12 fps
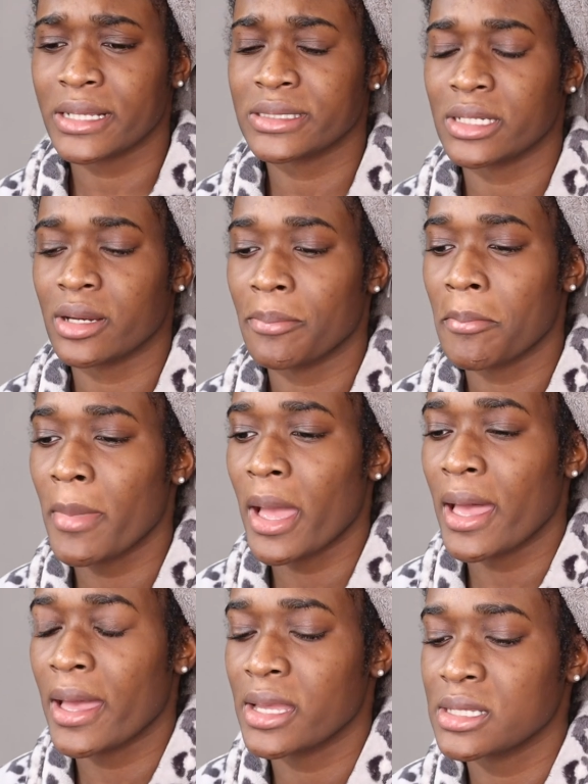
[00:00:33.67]
I did a
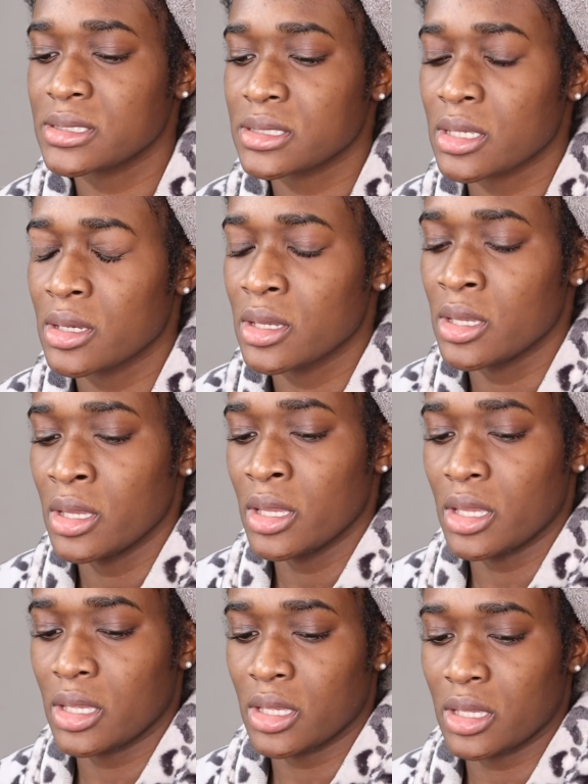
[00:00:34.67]
mask
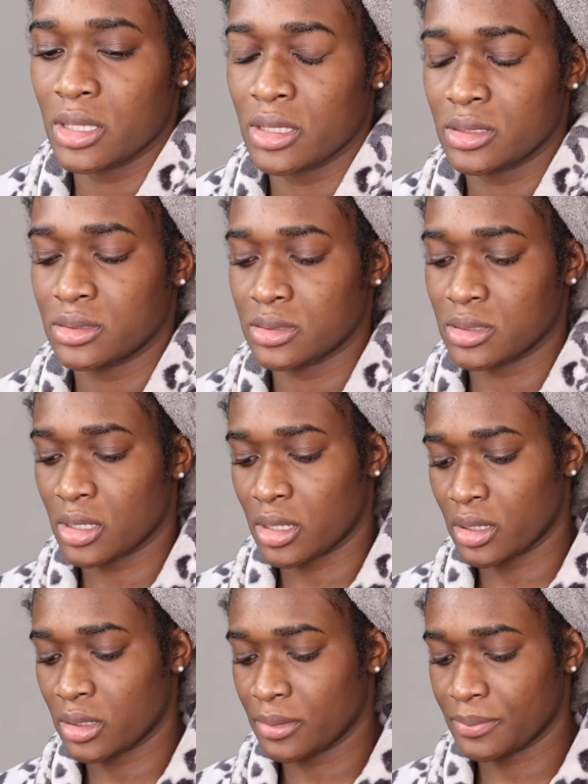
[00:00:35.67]
and
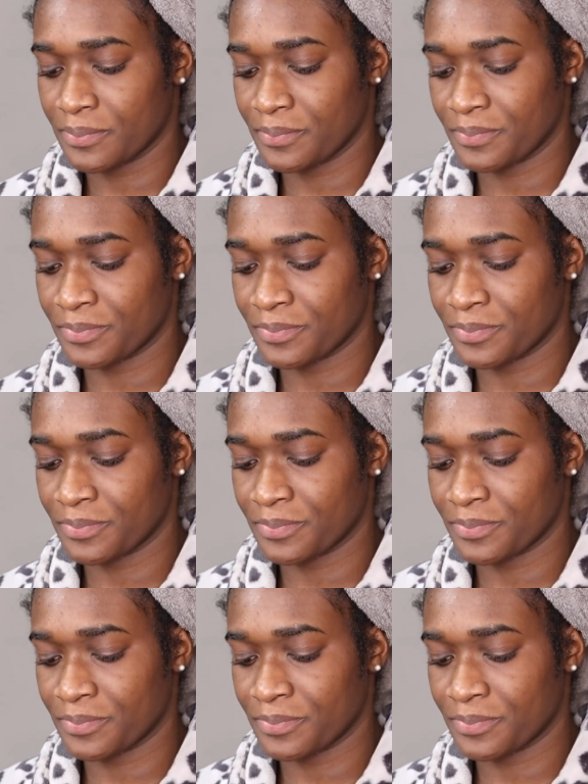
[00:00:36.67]
um,